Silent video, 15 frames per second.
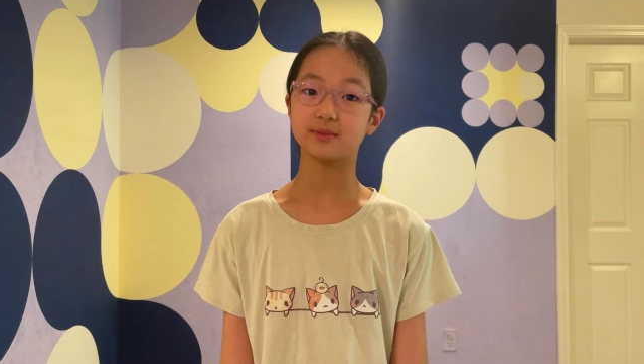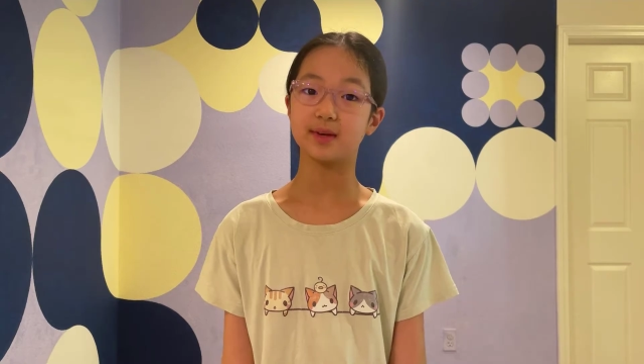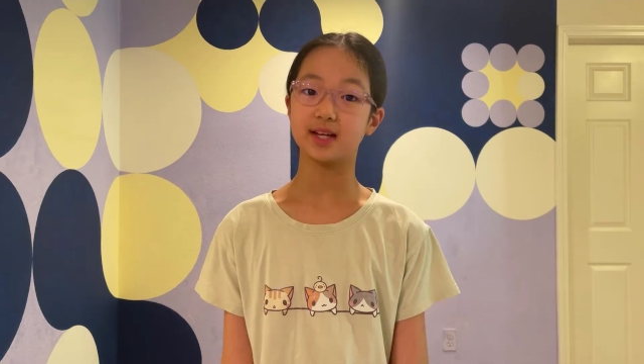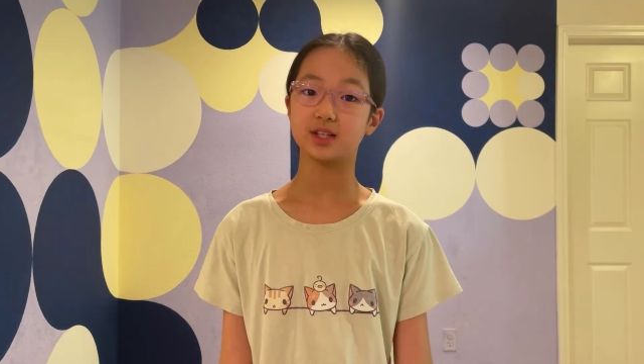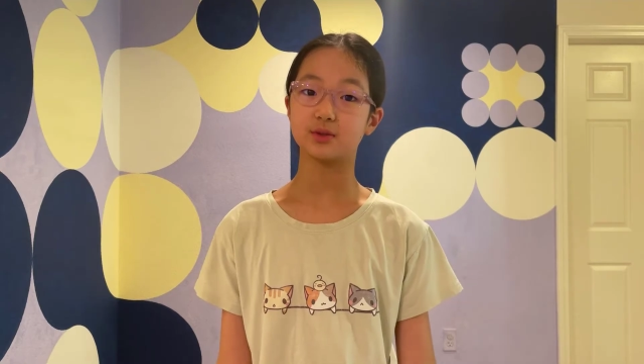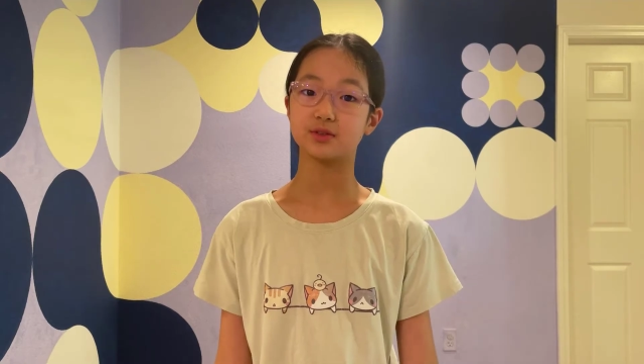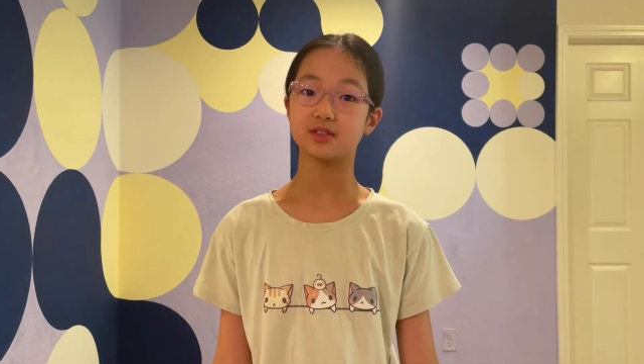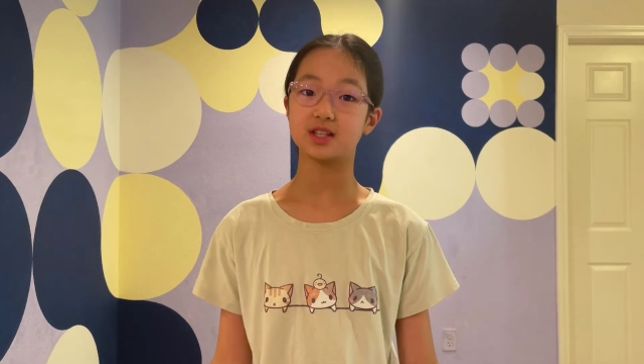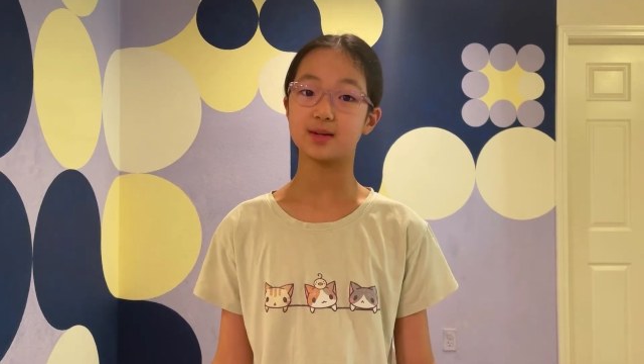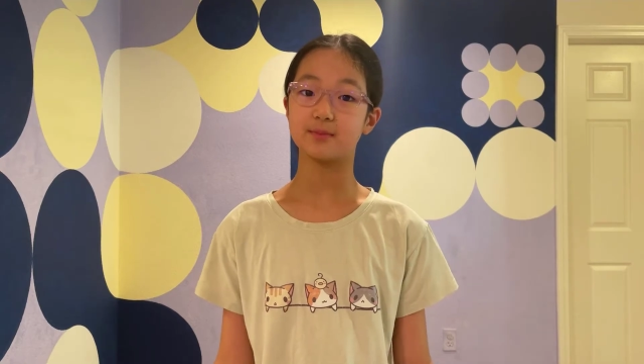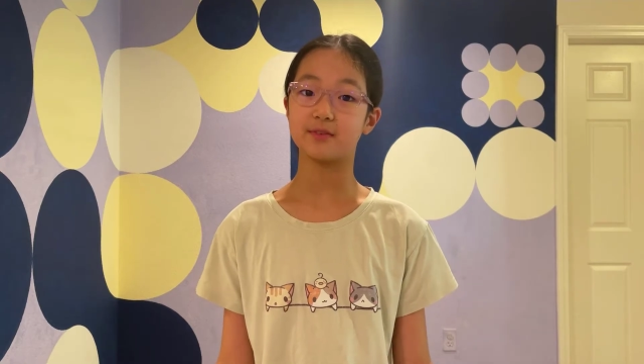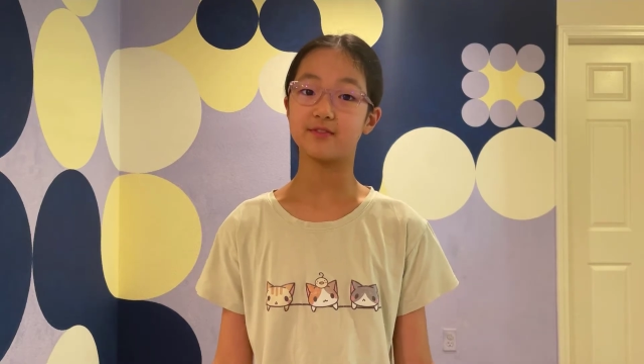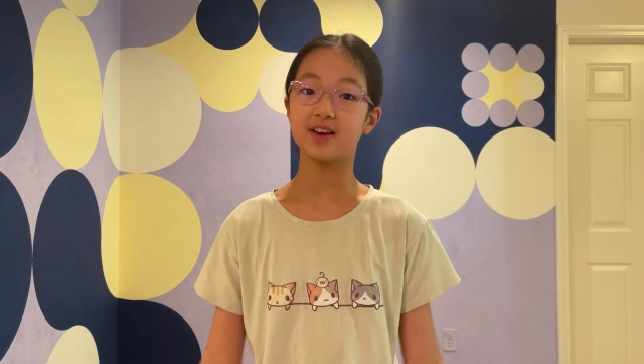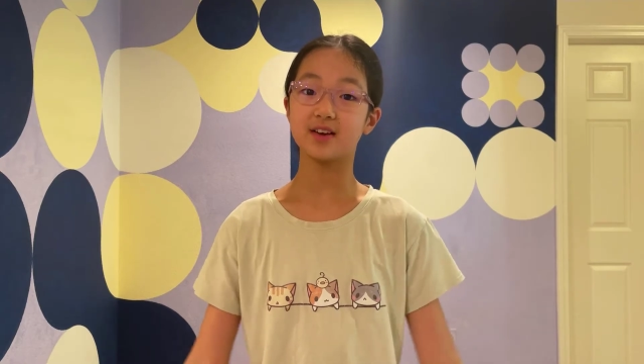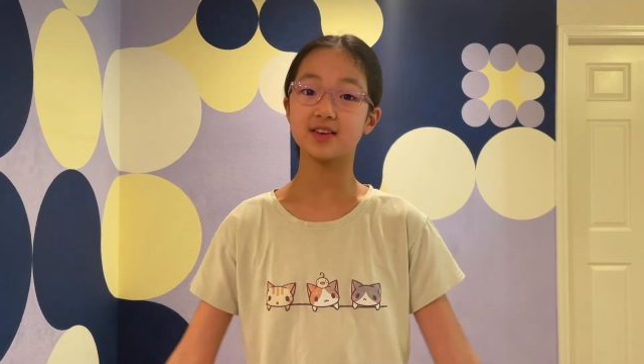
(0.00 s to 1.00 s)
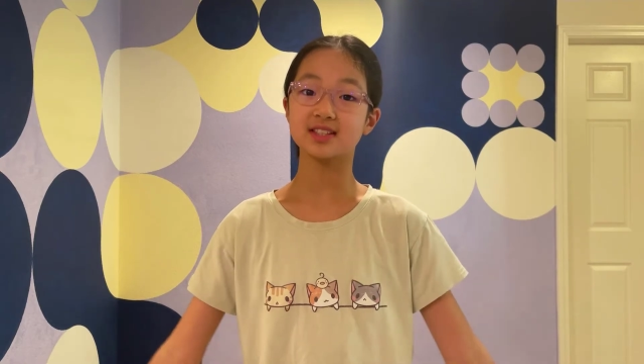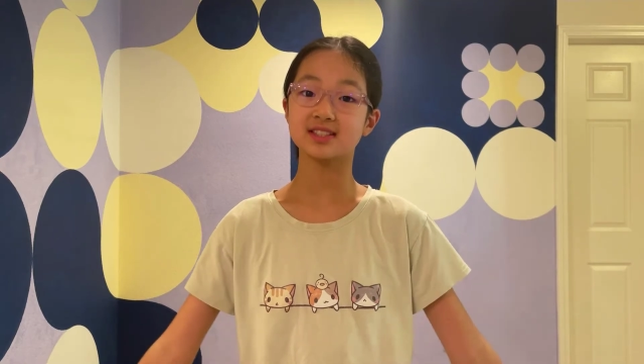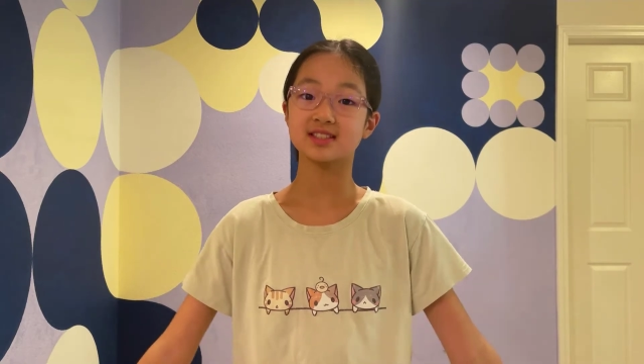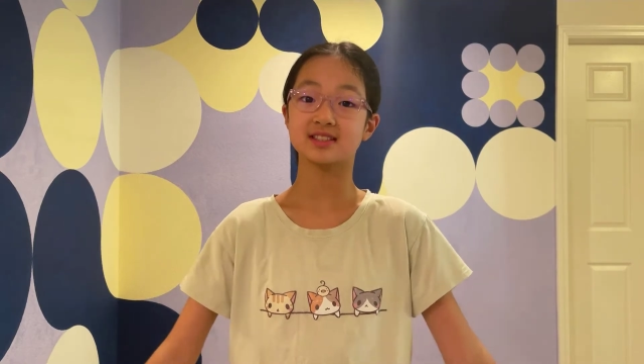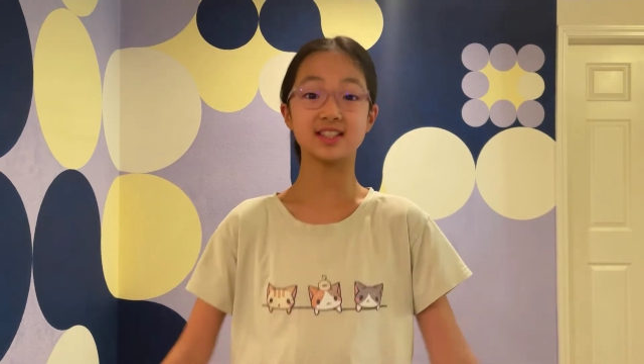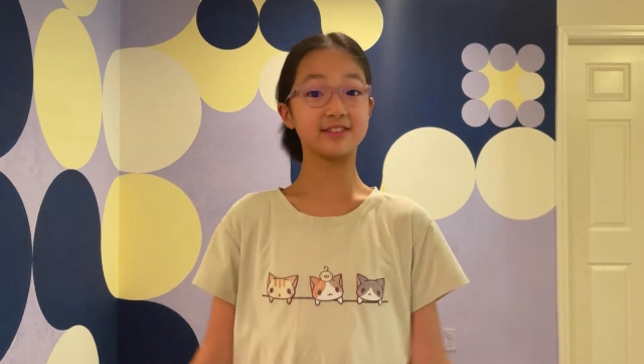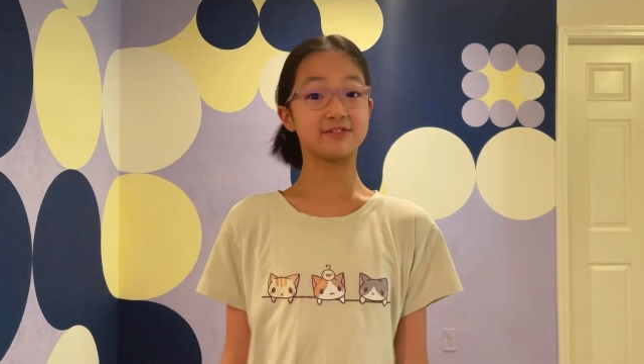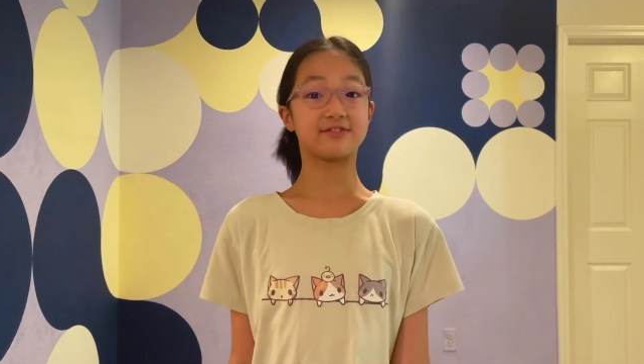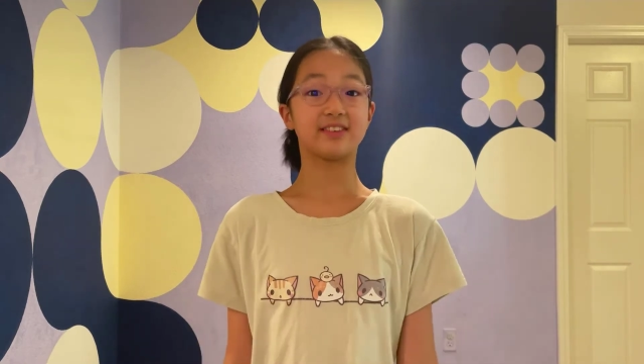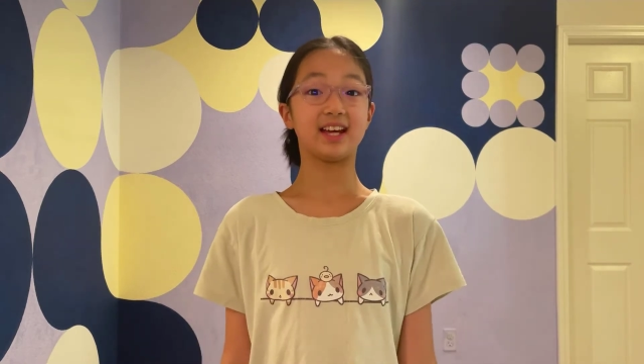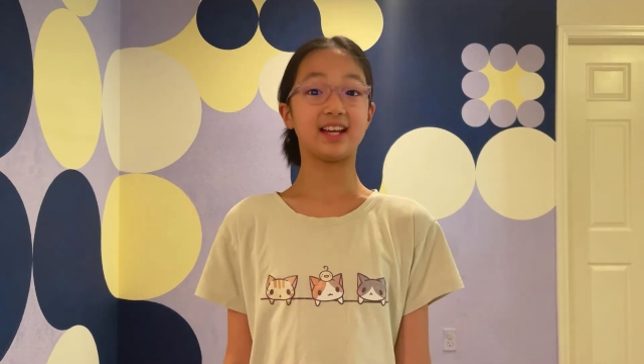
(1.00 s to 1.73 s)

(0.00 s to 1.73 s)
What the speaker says: make you seem very stiff